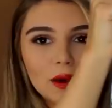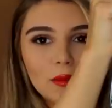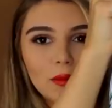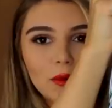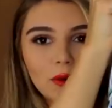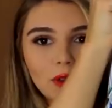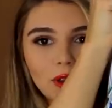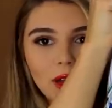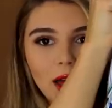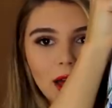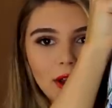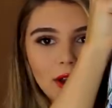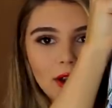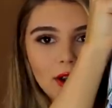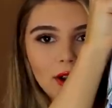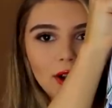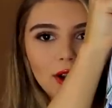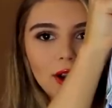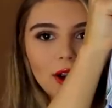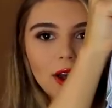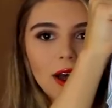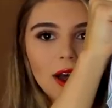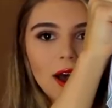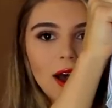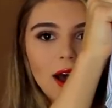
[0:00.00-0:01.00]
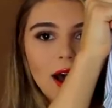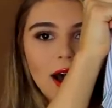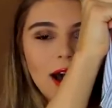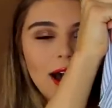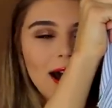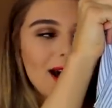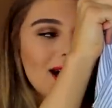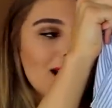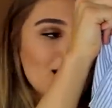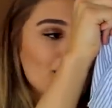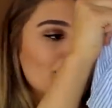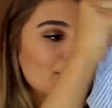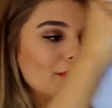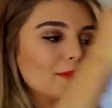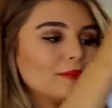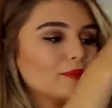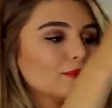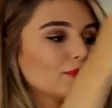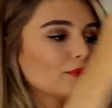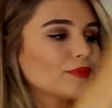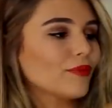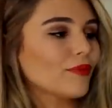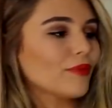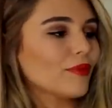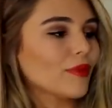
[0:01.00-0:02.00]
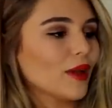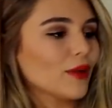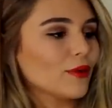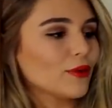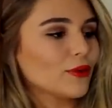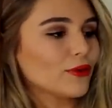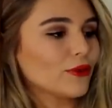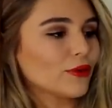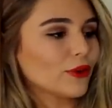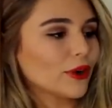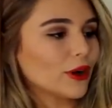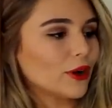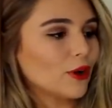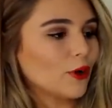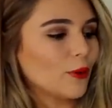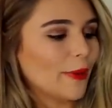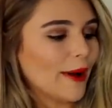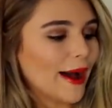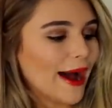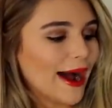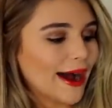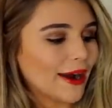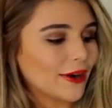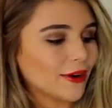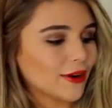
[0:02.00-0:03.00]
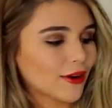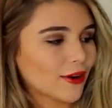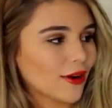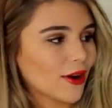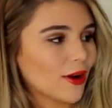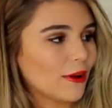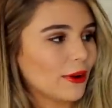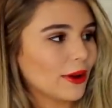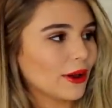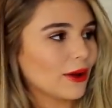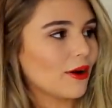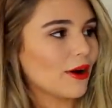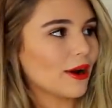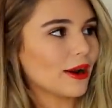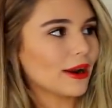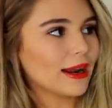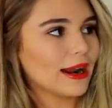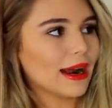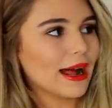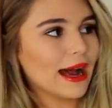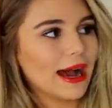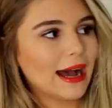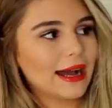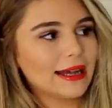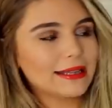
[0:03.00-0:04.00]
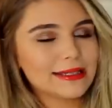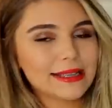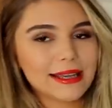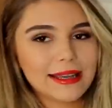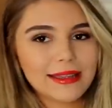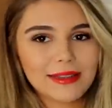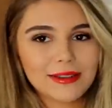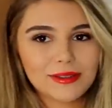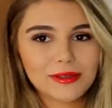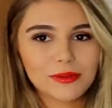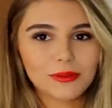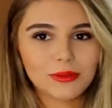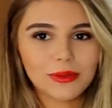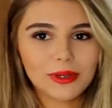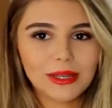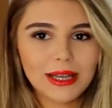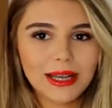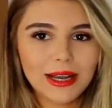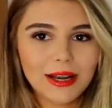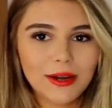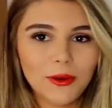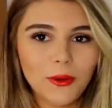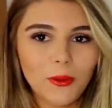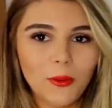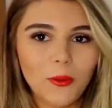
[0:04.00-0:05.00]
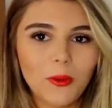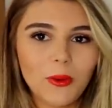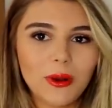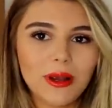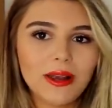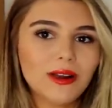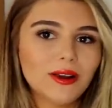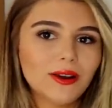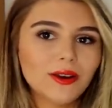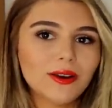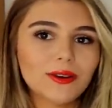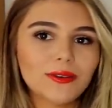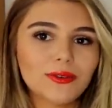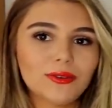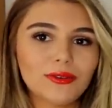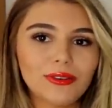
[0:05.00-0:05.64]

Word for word: double layer um, frill pattern going on, and it has like this really kind of weird